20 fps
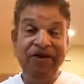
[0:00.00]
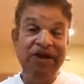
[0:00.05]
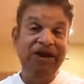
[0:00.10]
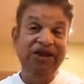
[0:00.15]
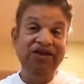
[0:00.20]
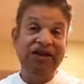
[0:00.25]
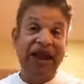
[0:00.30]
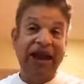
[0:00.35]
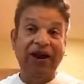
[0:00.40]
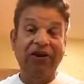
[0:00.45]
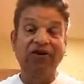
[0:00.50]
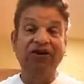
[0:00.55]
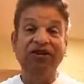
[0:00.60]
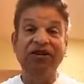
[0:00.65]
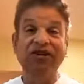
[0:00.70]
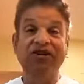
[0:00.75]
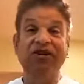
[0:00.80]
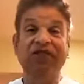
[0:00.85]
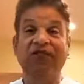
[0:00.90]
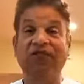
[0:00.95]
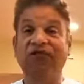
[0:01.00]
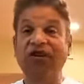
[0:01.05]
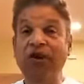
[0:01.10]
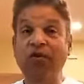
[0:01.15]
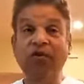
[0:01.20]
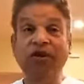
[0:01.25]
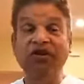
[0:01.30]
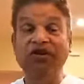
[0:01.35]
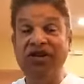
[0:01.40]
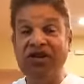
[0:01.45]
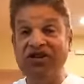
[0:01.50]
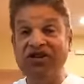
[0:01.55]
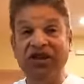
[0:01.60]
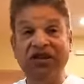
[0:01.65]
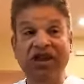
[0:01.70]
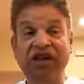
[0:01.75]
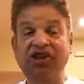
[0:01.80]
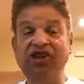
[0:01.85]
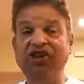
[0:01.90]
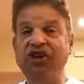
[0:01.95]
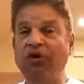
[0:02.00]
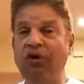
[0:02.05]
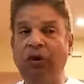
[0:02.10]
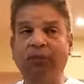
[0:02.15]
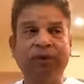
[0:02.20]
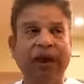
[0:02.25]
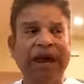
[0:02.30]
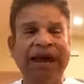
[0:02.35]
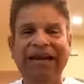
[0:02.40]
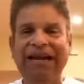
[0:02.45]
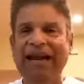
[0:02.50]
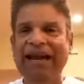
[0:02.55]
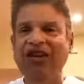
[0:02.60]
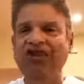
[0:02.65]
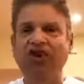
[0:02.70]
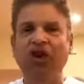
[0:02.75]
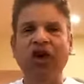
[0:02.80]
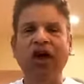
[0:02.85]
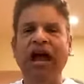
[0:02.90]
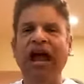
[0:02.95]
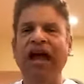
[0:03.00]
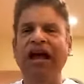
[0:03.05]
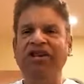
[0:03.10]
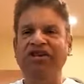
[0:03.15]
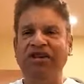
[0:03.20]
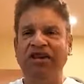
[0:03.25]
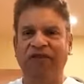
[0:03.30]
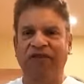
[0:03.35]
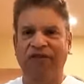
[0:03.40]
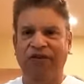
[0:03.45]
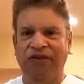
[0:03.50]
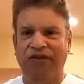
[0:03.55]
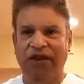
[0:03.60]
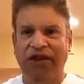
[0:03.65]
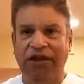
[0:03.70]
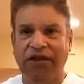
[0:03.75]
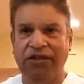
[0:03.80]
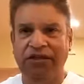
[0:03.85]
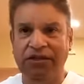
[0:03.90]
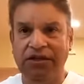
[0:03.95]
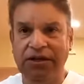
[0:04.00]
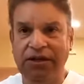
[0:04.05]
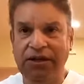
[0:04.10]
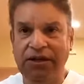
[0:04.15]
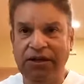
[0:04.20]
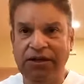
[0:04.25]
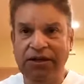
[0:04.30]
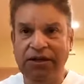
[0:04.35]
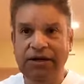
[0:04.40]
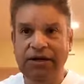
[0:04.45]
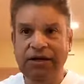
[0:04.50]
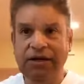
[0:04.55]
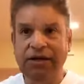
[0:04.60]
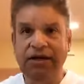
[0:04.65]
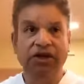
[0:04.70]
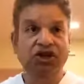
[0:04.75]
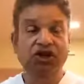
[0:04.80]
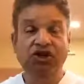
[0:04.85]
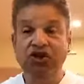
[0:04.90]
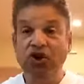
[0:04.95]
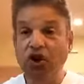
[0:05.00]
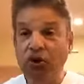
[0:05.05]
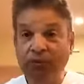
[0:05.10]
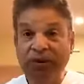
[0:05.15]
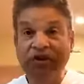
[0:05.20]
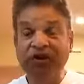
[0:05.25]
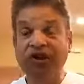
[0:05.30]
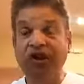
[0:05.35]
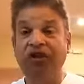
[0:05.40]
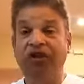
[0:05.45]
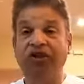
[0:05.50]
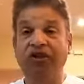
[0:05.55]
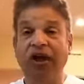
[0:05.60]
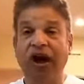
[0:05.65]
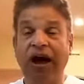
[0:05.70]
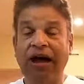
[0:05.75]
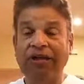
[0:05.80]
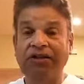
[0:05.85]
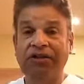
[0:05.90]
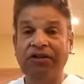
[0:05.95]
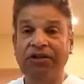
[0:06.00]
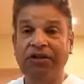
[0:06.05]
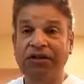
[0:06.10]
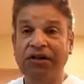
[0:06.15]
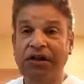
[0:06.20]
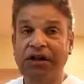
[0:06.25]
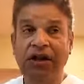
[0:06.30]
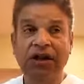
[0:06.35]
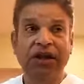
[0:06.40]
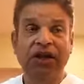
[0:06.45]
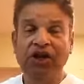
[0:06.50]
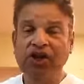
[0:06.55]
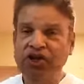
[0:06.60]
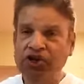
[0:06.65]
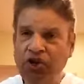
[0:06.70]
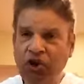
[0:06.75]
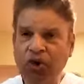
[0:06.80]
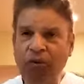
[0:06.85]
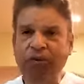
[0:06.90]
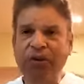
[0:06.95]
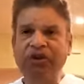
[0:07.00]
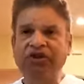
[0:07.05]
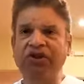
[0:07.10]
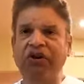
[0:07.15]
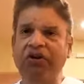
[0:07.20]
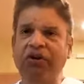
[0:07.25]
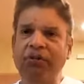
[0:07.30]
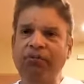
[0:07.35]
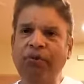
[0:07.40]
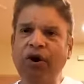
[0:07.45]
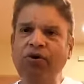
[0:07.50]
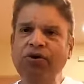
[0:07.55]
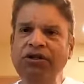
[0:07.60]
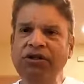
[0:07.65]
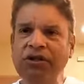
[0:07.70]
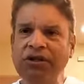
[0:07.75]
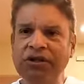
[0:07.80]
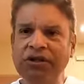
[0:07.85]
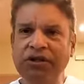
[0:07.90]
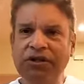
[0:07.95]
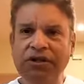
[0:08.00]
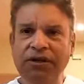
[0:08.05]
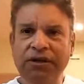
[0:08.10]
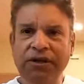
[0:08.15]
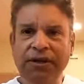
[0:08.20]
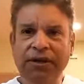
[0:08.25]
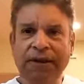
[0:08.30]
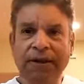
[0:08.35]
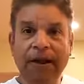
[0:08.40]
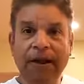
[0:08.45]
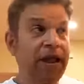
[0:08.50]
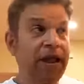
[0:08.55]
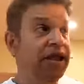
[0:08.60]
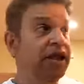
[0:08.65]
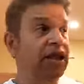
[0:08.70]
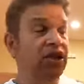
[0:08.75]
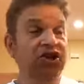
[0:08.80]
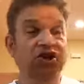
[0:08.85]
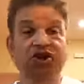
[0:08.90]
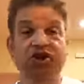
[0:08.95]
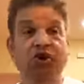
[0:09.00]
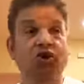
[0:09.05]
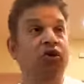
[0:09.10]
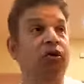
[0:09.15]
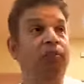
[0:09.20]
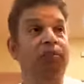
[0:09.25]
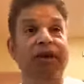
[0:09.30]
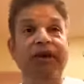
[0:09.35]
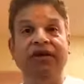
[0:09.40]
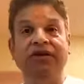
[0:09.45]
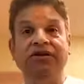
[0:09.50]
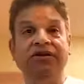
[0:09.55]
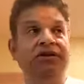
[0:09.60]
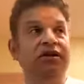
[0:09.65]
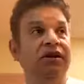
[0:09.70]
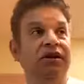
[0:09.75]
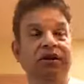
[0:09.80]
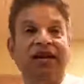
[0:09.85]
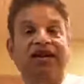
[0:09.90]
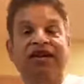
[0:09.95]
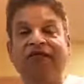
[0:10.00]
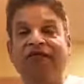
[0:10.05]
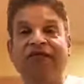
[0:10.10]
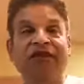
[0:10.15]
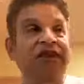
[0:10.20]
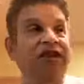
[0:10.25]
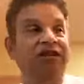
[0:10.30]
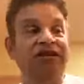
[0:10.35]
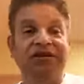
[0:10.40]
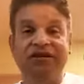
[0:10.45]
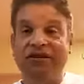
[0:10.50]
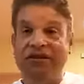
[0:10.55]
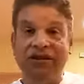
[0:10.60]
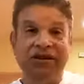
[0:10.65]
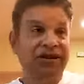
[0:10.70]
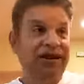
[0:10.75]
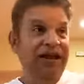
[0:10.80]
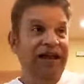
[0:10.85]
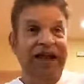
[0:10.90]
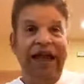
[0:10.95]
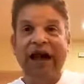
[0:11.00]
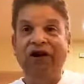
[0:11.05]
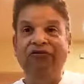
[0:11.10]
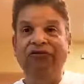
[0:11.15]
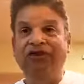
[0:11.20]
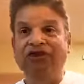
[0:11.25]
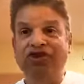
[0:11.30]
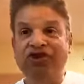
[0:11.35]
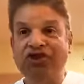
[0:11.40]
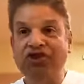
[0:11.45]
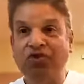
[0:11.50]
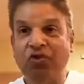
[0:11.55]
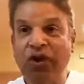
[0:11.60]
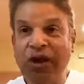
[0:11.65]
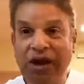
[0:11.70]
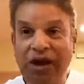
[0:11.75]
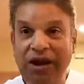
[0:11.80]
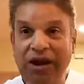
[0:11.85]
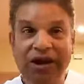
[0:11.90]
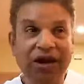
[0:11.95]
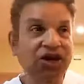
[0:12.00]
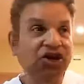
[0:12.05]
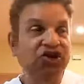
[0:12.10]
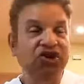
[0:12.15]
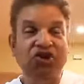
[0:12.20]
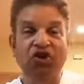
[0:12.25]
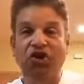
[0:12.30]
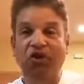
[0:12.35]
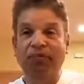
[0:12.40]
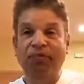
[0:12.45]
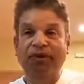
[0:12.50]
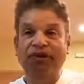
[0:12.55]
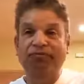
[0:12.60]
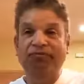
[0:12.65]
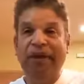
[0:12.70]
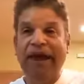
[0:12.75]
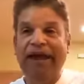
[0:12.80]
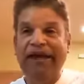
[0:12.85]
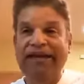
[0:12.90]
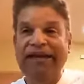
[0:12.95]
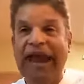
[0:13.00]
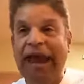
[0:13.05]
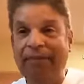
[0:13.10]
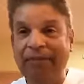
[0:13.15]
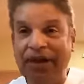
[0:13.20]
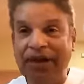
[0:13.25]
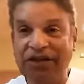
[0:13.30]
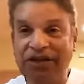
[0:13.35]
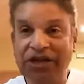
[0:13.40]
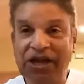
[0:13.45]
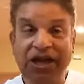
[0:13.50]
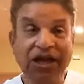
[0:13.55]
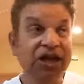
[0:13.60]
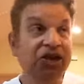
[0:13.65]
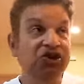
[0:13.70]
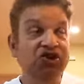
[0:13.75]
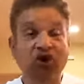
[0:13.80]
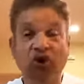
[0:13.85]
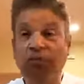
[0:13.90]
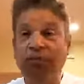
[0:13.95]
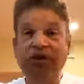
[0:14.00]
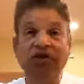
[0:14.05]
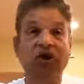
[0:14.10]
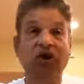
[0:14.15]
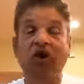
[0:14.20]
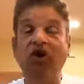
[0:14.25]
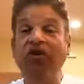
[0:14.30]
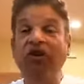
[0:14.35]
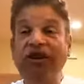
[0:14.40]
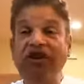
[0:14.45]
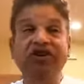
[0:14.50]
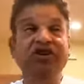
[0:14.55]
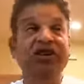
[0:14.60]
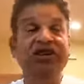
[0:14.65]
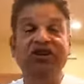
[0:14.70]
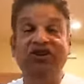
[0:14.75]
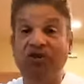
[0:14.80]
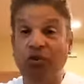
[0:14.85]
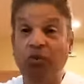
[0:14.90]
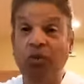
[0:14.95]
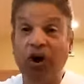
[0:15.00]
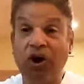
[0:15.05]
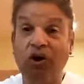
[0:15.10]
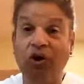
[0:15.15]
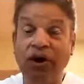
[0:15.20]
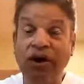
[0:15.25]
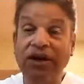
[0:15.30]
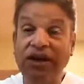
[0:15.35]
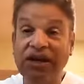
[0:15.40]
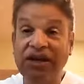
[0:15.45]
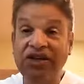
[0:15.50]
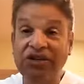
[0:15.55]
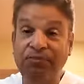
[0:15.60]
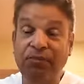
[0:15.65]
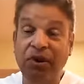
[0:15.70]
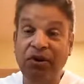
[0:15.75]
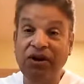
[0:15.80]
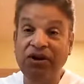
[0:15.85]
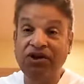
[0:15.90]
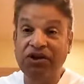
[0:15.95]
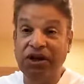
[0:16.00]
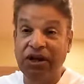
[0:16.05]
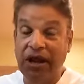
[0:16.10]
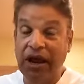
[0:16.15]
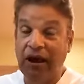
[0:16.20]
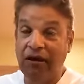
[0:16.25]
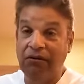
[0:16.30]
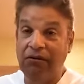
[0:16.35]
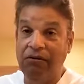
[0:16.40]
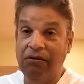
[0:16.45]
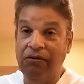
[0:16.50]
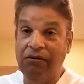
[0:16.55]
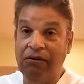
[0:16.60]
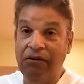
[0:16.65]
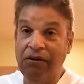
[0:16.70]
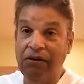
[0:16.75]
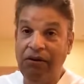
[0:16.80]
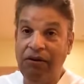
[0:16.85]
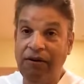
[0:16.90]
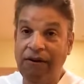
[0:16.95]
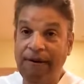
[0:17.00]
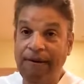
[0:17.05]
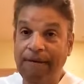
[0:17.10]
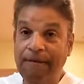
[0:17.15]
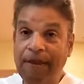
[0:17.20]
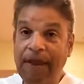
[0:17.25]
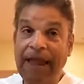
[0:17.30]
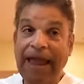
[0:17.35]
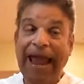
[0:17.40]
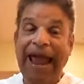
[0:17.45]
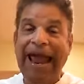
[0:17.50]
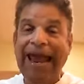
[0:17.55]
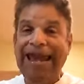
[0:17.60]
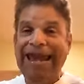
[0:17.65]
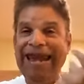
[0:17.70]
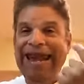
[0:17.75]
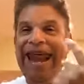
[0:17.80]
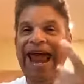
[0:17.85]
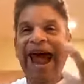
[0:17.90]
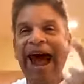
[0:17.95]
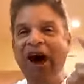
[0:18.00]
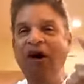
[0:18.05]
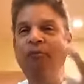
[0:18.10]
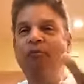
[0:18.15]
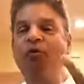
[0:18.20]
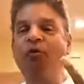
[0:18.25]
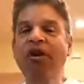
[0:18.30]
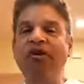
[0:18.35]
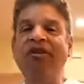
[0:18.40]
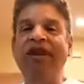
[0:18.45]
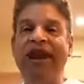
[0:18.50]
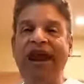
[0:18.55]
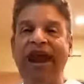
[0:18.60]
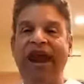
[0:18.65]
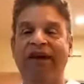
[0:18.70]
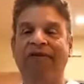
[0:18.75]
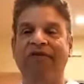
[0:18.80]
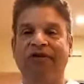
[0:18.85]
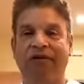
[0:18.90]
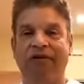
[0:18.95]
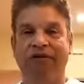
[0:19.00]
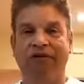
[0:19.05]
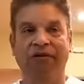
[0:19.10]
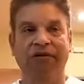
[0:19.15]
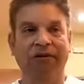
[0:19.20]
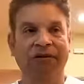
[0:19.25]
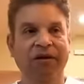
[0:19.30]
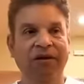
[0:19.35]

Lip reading: These energies and frequencies, and they show up as all kinds of different things. Can show up as our thoughts, can show up as our emotions. It can show up as activities out in the street, can show up as pandemics, can show up as all these things that we're currently experiencing now. And now more than ever,